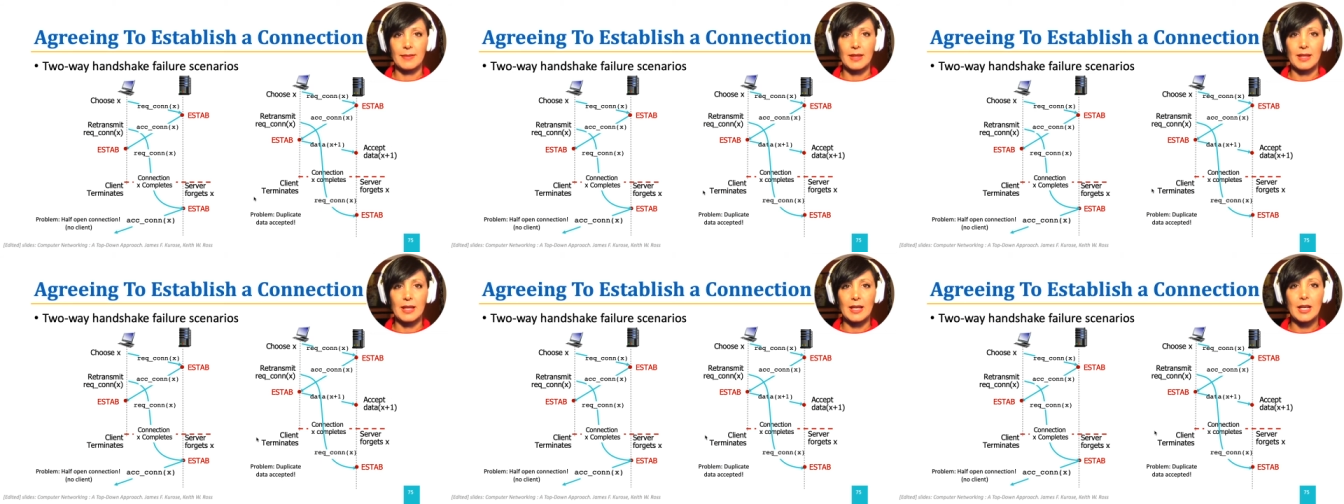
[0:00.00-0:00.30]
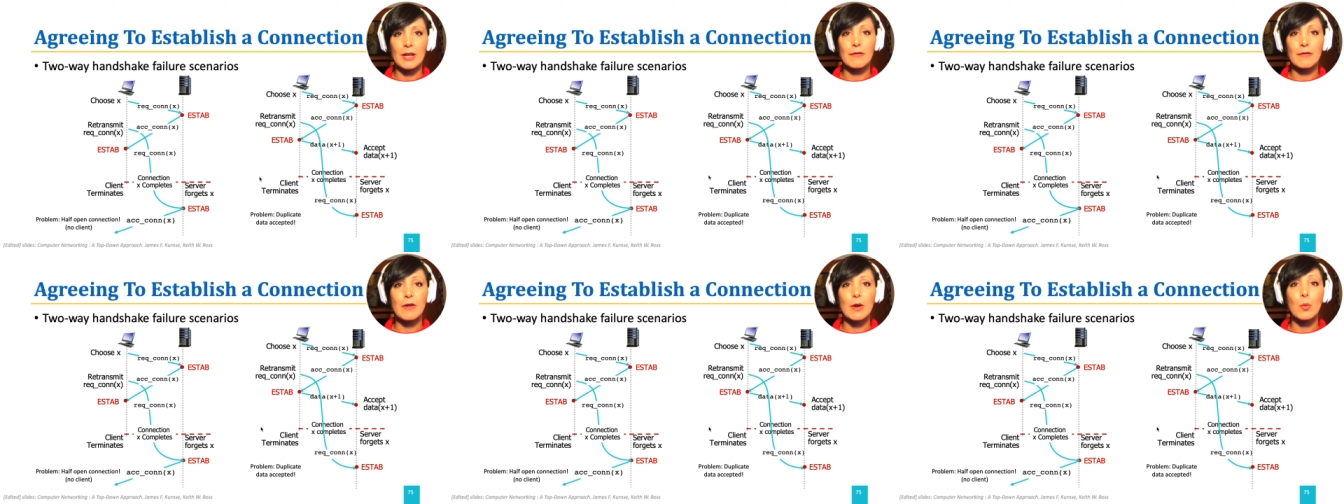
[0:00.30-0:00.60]

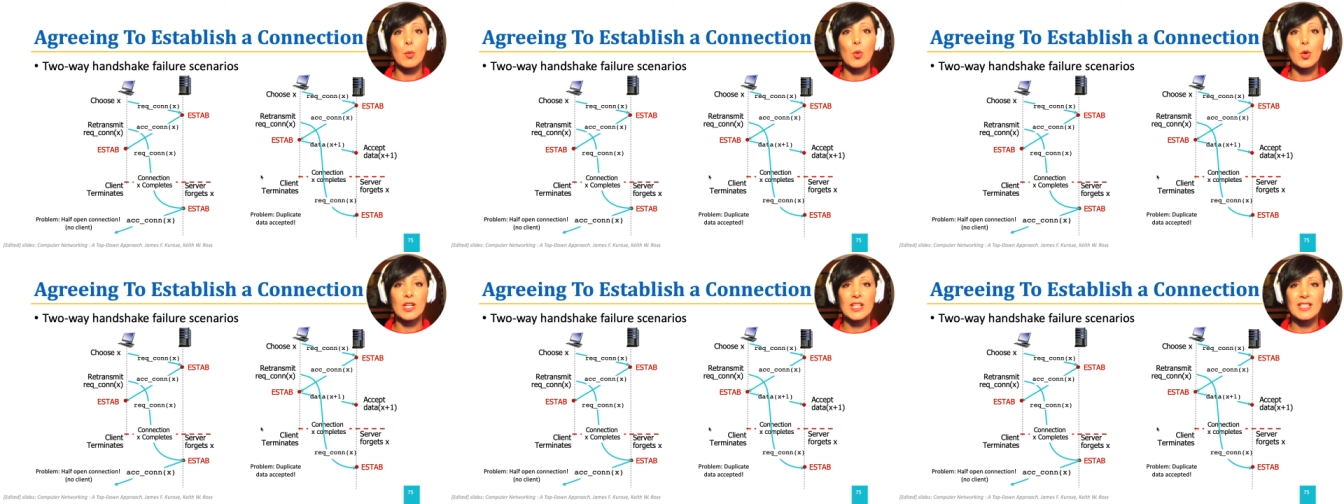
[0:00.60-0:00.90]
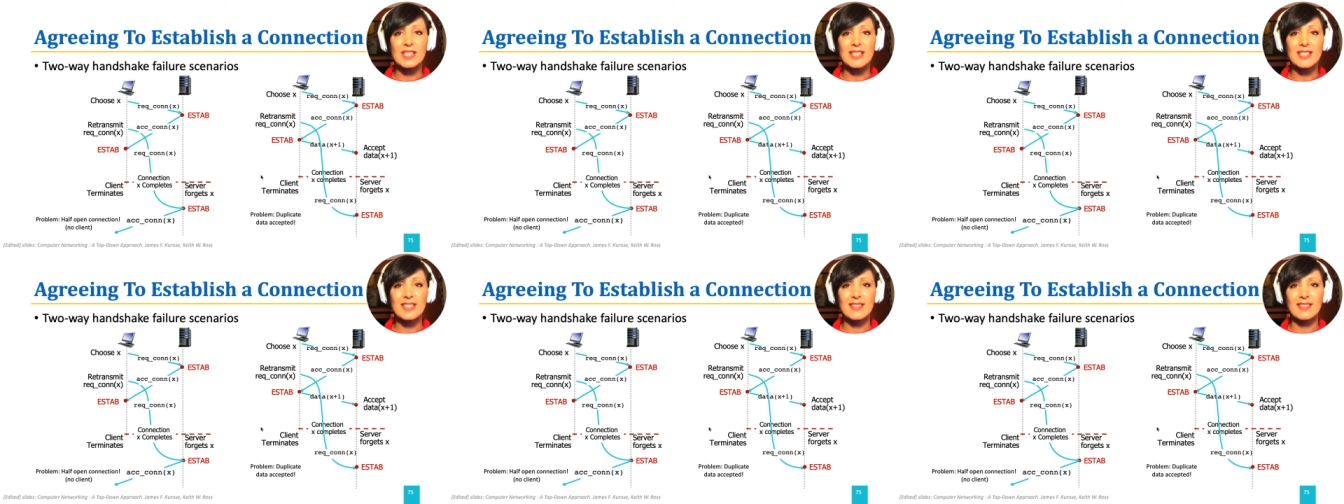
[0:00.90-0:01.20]
Even
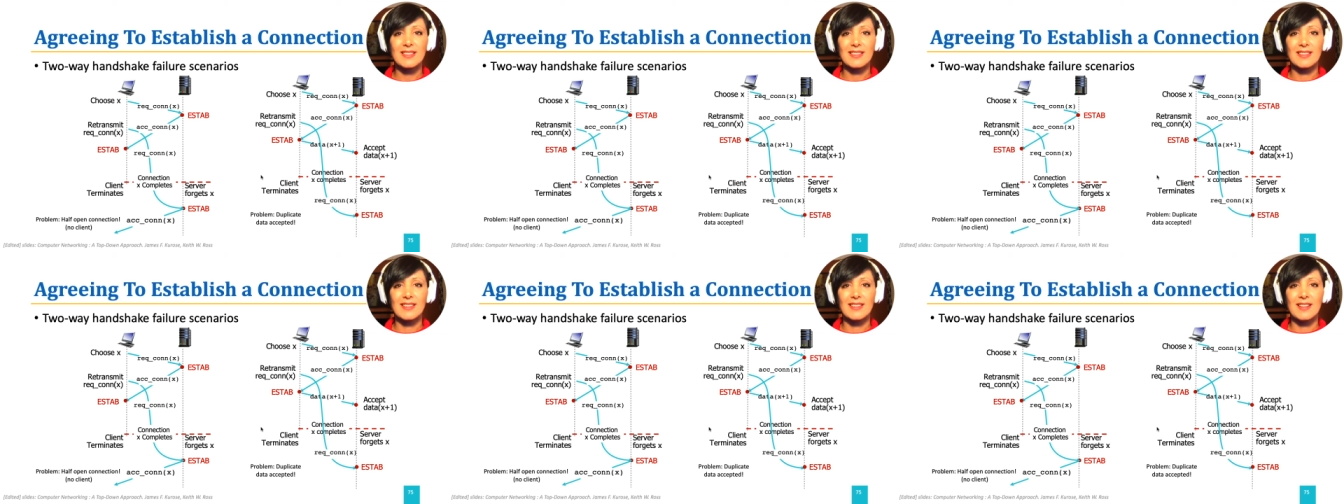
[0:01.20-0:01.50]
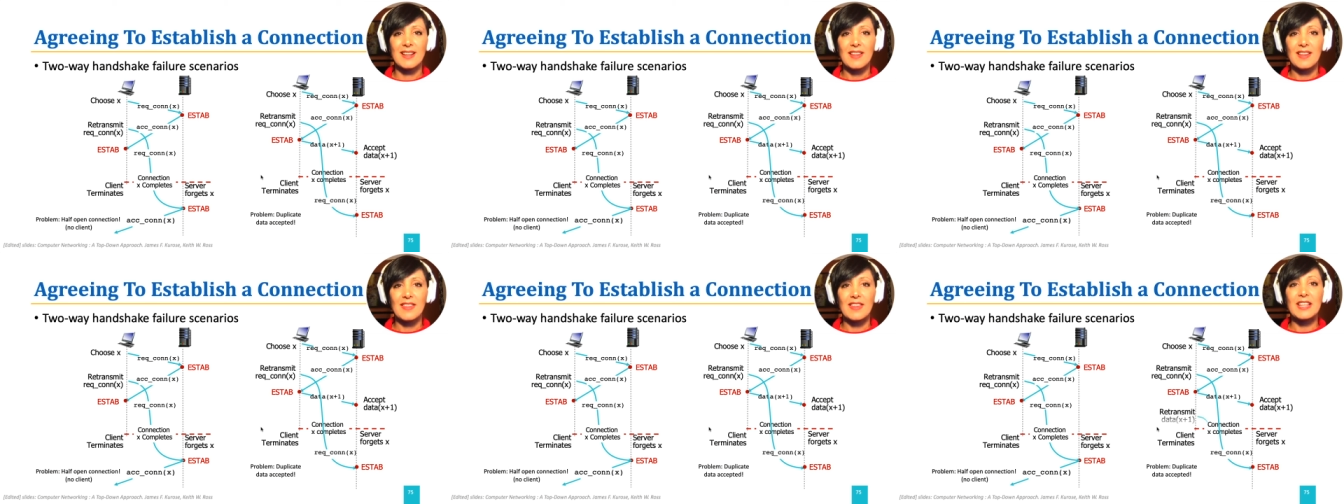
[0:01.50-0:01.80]
worse,
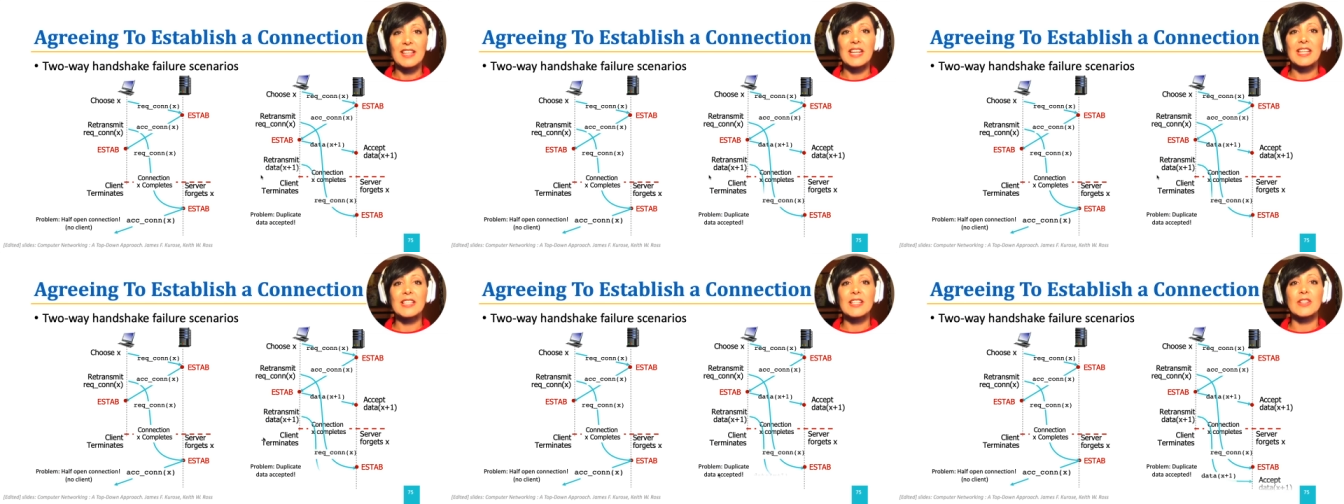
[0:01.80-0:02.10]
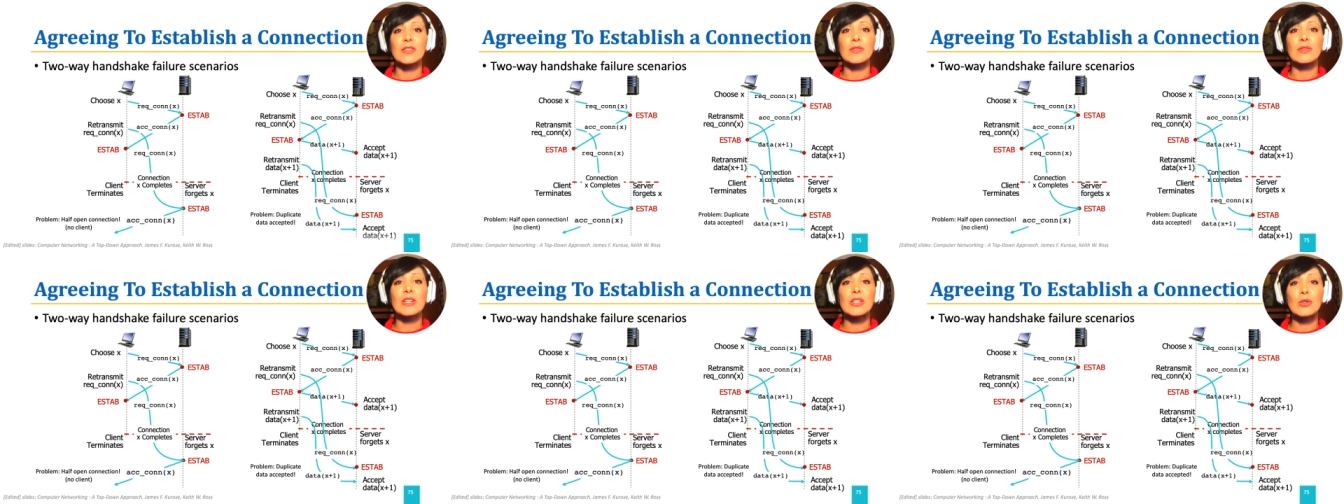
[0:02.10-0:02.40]
the data
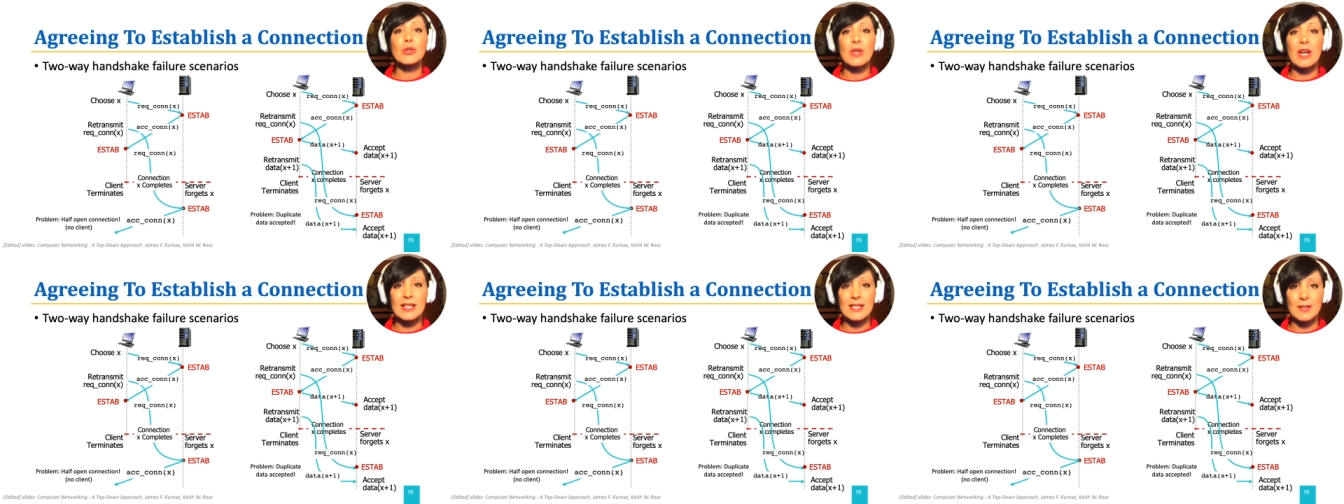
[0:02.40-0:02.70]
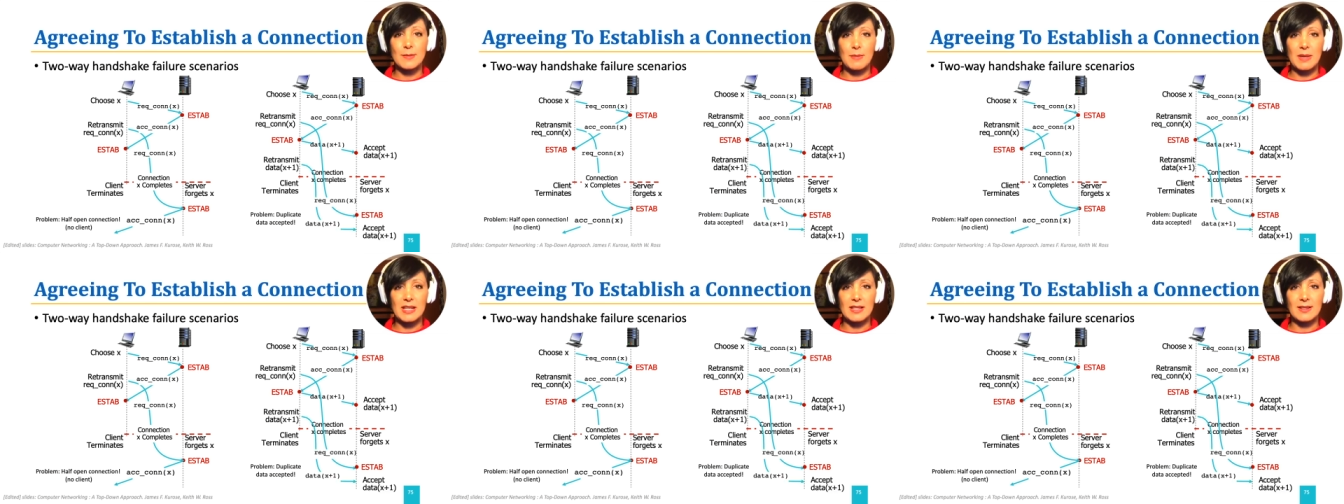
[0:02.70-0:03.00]

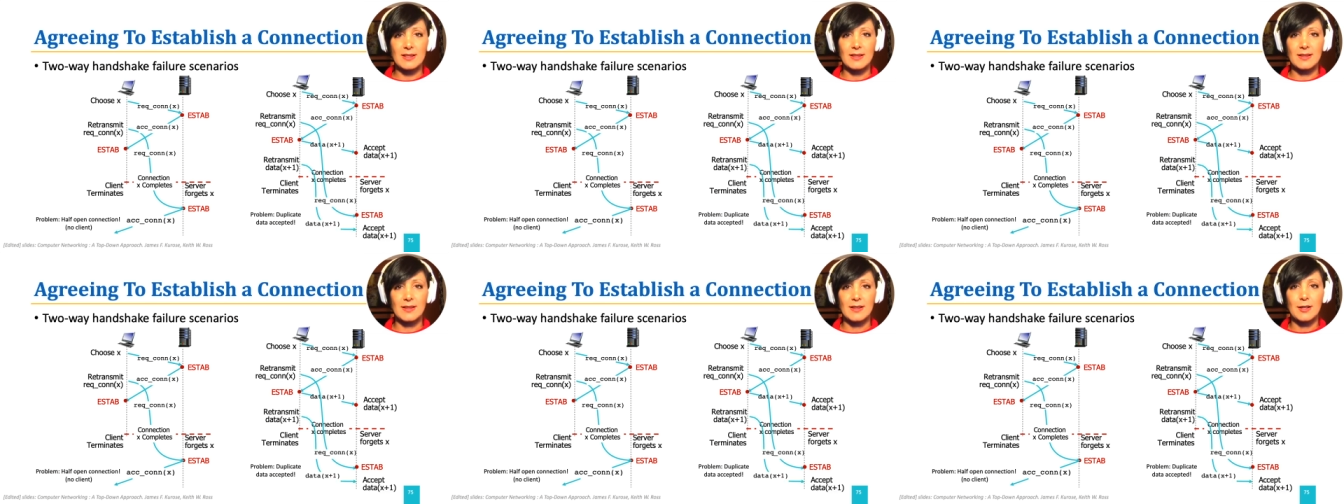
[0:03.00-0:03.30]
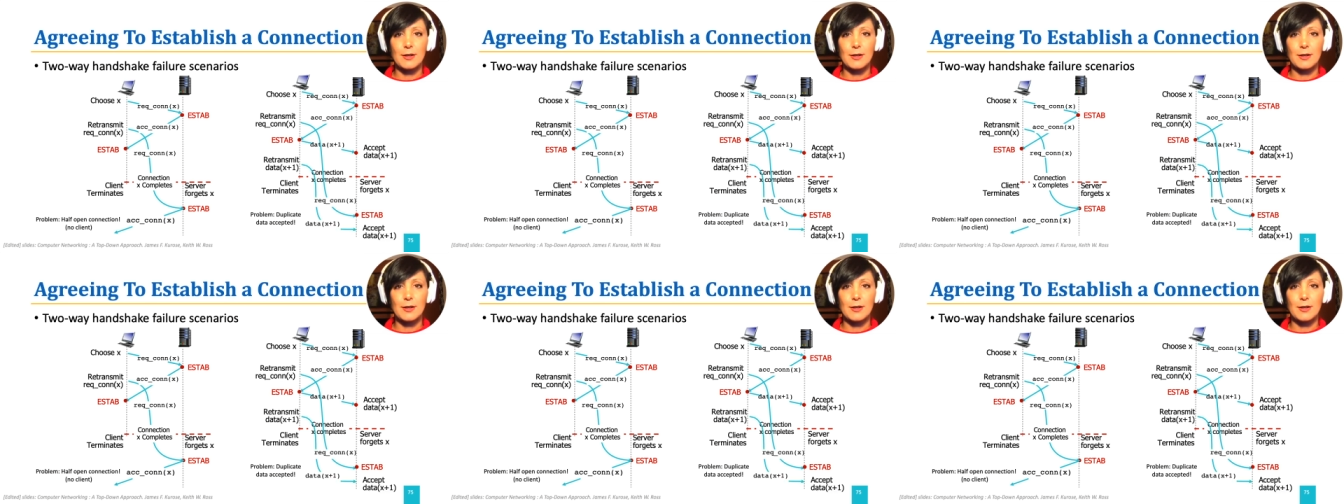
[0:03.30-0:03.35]
retransmit